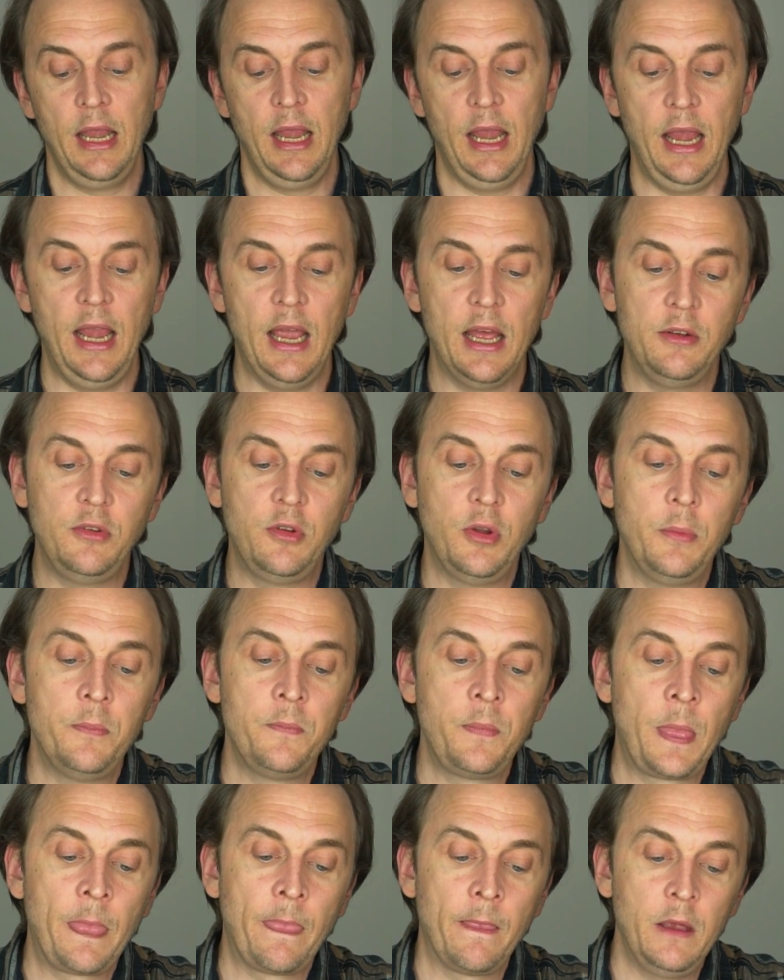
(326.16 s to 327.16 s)
And
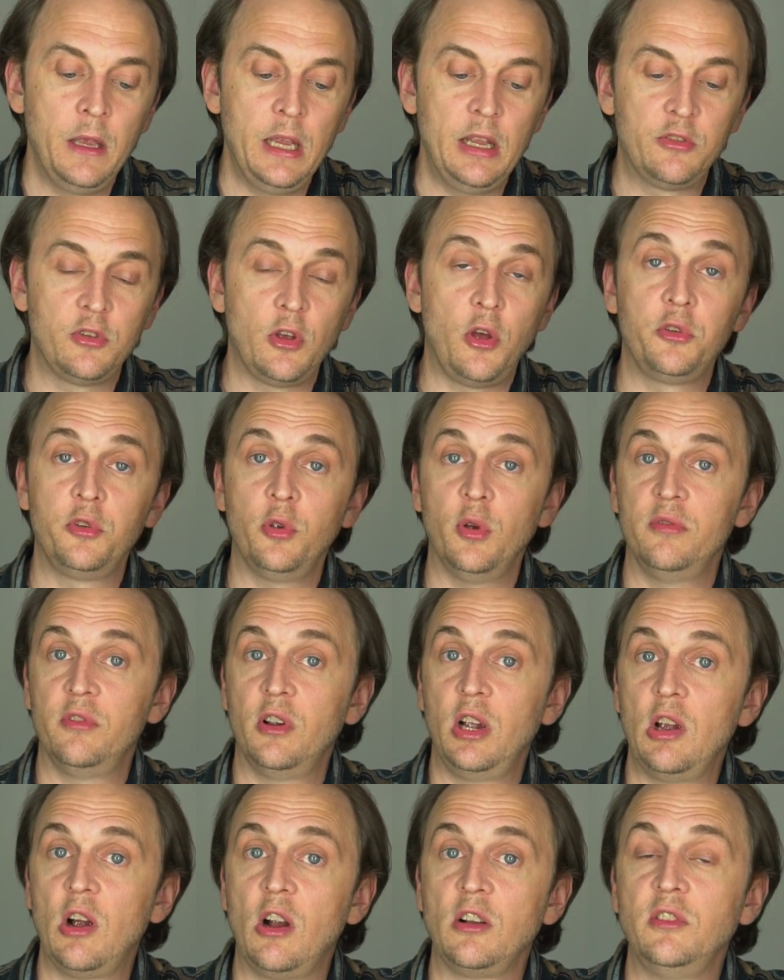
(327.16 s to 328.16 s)
it's also a
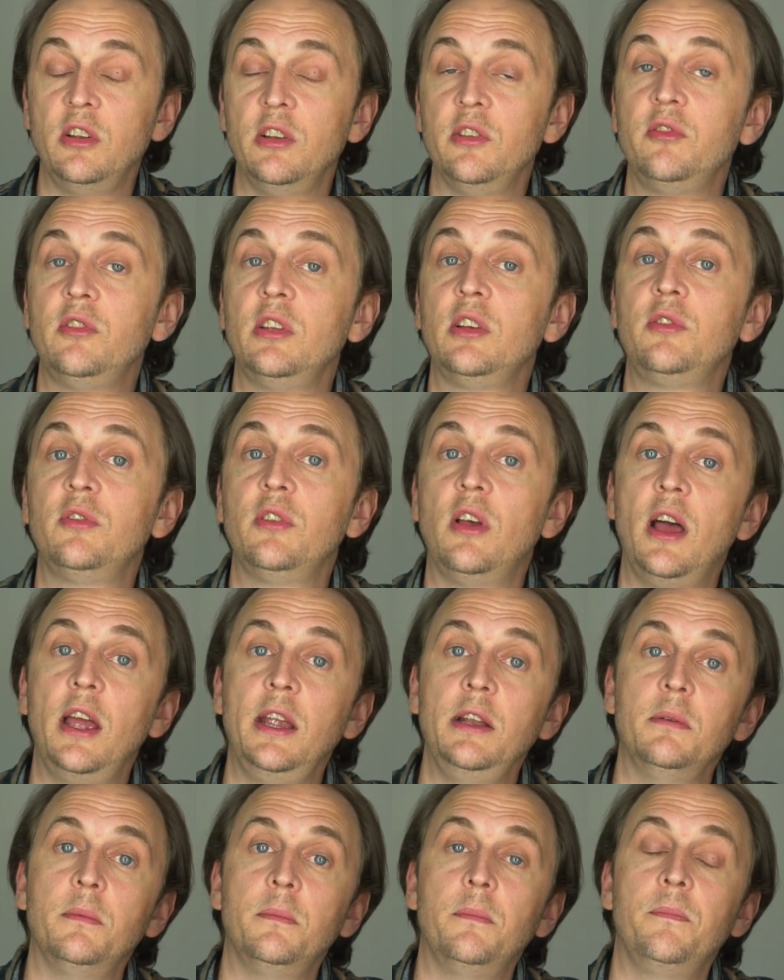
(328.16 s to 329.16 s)
very artistic
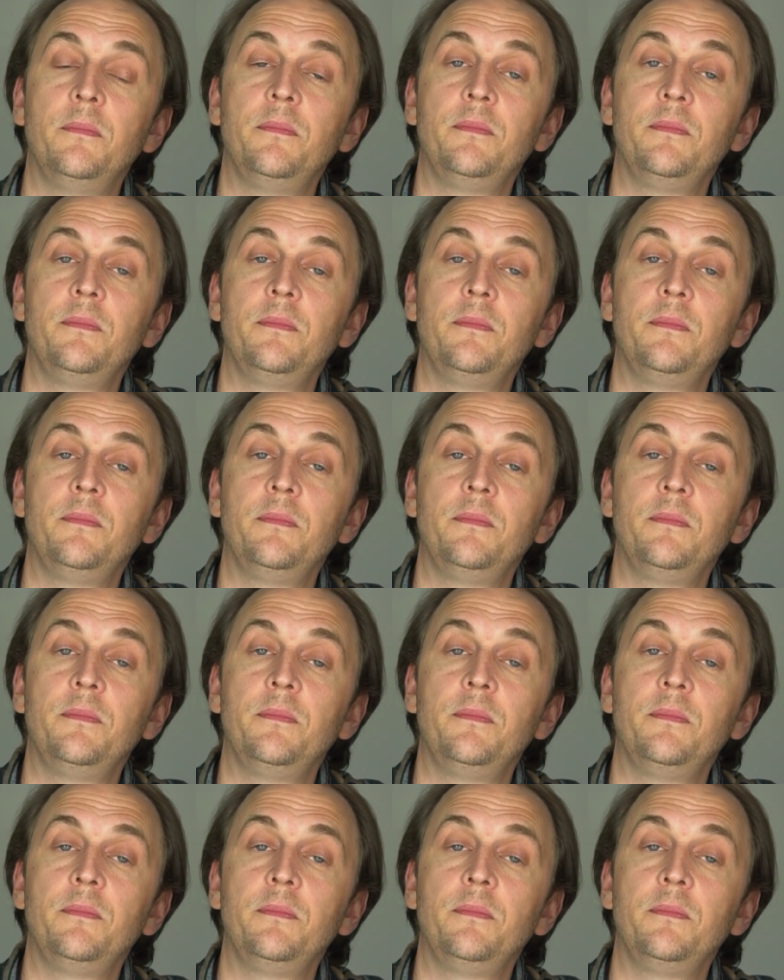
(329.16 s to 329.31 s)
sign.